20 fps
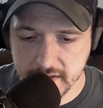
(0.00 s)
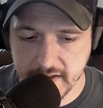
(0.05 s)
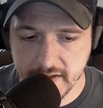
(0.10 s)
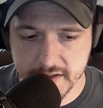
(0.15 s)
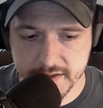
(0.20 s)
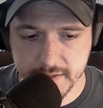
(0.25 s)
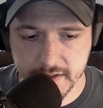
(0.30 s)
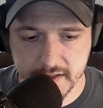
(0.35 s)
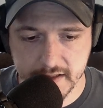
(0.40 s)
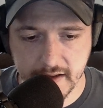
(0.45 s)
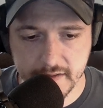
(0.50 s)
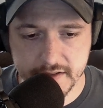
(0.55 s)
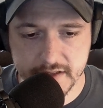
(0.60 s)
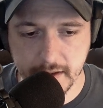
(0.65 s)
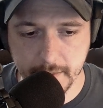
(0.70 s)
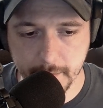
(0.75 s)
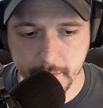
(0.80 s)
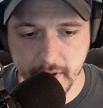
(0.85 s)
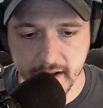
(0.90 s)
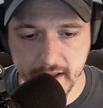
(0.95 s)
gives gives
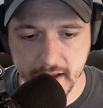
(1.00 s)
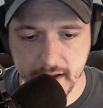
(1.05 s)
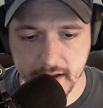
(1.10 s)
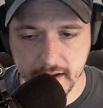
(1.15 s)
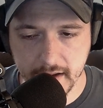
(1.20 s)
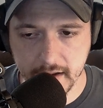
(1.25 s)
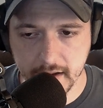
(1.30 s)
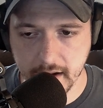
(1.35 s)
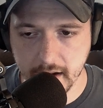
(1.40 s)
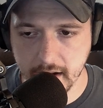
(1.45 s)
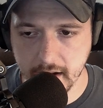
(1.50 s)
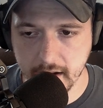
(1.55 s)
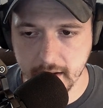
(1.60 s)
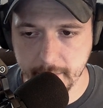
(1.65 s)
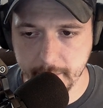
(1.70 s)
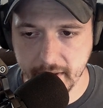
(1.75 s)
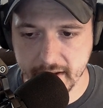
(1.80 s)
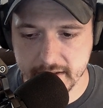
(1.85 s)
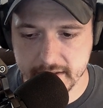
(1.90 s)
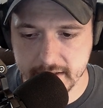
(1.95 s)
somebody
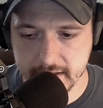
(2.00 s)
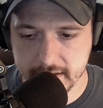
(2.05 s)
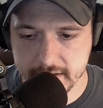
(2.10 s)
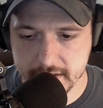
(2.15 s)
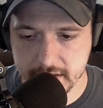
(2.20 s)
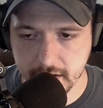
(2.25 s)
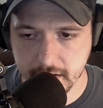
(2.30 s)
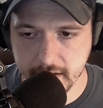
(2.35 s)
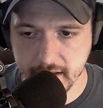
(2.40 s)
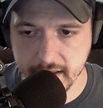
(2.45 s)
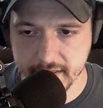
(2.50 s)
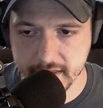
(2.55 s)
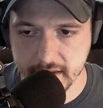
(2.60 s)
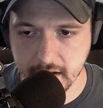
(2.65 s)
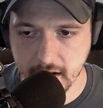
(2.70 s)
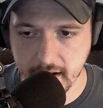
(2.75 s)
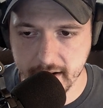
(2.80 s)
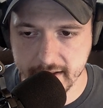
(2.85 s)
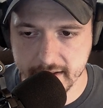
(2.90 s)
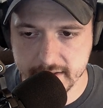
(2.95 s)
uh, makes it so that
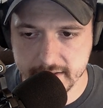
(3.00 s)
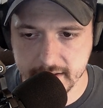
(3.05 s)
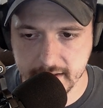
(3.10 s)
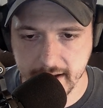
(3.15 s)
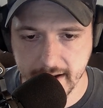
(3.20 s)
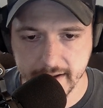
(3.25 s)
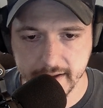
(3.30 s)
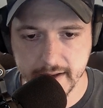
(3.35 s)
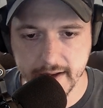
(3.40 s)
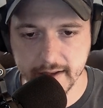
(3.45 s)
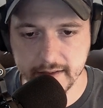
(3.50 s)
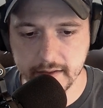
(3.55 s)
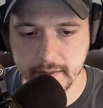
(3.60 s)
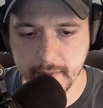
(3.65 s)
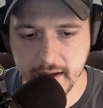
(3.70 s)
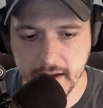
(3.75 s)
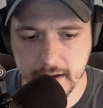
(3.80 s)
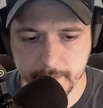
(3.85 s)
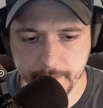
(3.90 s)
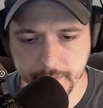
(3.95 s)
the audience can kind of connect
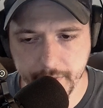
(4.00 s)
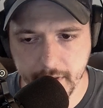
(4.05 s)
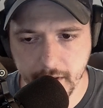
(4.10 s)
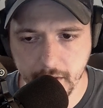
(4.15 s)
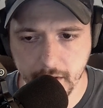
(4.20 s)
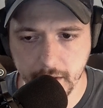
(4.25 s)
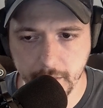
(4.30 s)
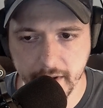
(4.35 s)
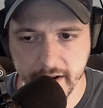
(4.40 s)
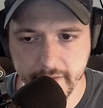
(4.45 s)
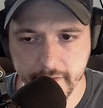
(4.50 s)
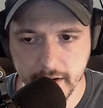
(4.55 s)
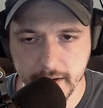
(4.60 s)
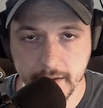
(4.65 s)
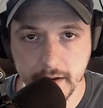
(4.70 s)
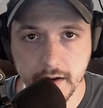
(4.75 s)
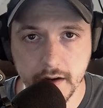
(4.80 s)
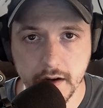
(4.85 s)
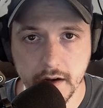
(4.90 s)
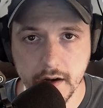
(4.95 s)
to me or
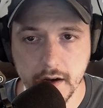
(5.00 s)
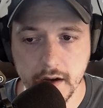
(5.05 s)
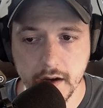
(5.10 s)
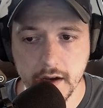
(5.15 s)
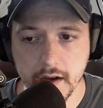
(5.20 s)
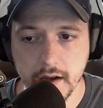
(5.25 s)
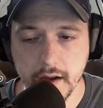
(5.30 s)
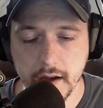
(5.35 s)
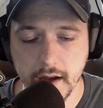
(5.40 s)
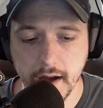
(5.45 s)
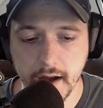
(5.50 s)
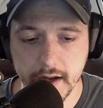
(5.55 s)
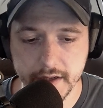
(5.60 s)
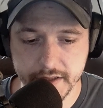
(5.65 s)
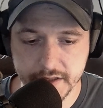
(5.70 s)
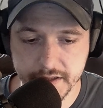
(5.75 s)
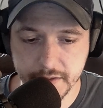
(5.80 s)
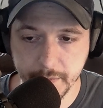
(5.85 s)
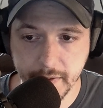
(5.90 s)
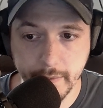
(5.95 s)
whatever, uh,
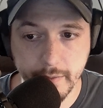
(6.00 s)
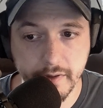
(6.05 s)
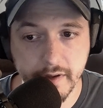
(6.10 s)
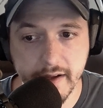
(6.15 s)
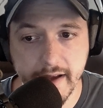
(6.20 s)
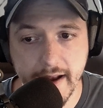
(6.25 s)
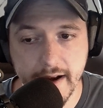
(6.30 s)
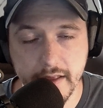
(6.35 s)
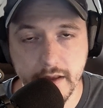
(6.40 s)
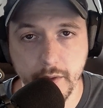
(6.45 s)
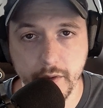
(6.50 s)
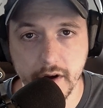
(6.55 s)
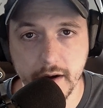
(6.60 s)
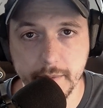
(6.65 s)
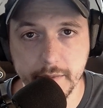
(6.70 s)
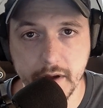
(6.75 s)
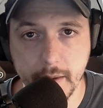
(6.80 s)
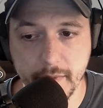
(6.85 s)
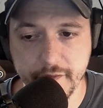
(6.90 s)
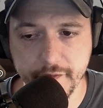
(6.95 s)
just so people can kind of know where
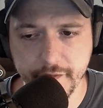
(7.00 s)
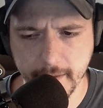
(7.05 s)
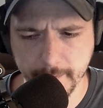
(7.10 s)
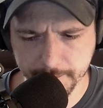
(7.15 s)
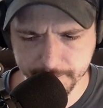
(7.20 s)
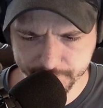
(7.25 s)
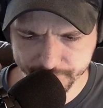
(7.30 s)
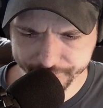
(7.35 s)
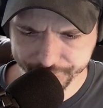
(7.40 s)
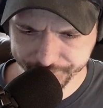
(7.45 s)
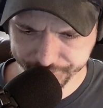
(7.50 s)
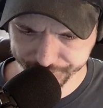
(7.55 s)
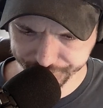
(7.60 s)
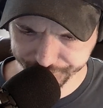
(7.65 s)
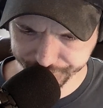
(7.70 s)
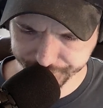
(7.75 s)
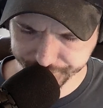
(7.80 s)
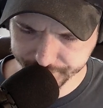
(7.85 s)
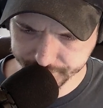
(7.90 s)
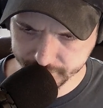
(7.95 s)
I'm coming from,
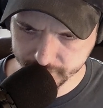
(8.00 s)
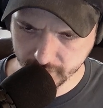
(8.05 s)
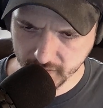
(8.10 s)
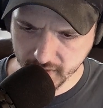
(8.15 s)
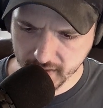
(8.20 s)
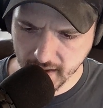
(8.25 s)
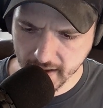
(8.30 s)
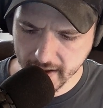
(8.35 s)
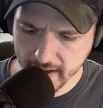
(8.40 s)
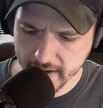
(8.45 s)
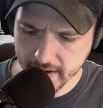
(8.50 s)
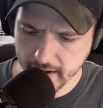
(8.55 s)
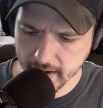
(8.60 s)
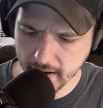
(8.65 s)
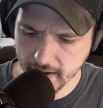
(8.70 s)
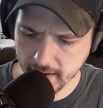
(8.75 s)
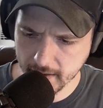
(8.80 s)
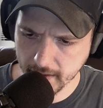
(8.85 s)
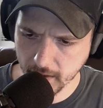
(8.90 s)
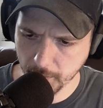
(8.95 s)
and
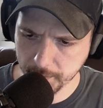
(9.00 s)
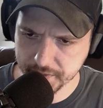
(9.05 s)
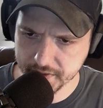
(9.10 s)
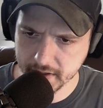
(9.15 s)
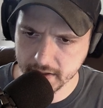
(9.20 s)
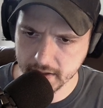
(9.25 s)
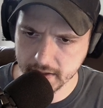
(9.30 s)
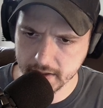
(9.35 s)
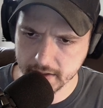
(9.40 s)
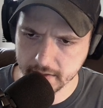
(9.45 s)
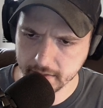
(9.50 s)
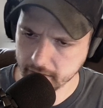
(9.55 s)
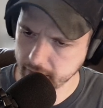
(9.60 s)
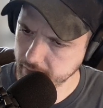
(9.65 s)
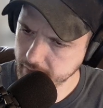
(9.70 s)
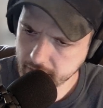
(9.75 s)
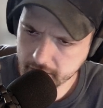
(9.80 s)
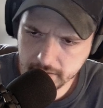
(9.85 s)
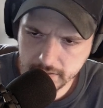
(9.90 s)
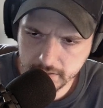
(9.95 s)
uh, hope to
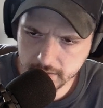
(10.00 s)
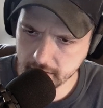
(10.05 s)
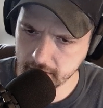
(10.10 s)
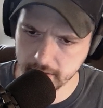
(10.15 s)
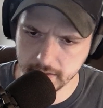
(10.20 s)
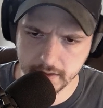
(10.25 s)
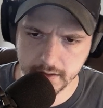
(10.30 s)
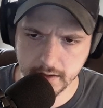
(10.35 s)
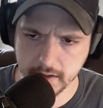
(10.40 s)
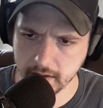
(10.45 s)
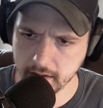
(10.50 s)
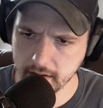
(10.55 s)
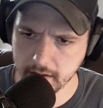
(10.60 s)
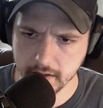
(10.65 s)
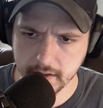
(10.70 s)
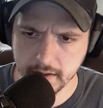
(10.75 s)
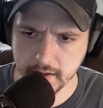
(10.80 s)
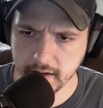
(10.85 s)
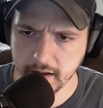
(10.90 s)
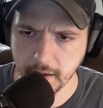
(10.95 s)

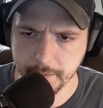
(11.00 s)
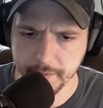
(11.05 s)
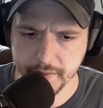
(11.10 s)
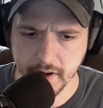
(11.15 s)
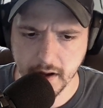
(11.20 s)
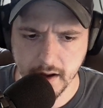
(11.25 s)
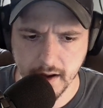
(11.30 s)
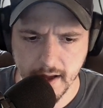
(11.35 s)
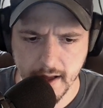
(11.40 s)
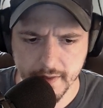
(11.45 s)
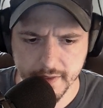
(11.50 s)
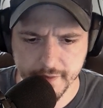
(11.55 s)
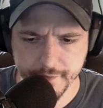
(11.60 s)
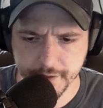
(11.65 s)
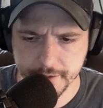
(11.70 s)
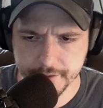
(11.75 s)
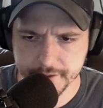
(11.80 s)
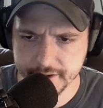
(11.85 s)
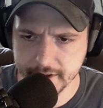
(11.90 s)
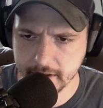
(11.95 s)
help y'all out in the
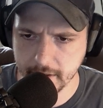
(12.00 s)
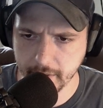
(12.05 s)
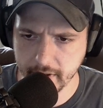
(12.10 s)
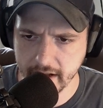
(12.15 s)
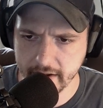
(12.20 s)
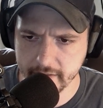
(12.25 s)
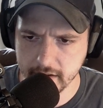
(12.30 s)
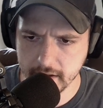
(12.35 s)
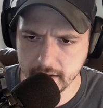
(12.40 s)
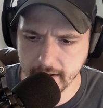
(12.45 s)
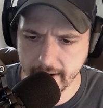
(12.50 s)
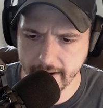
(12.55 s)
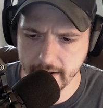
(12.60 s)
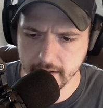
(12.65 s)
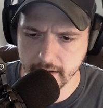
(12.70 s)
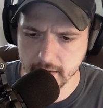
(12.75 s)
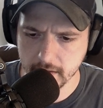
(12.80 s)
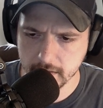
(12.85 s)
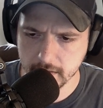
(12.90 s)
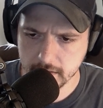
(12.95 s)
future or whatever. I
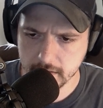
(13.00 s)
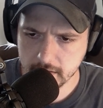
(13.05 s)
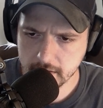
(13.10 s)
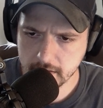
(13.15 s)
don't know.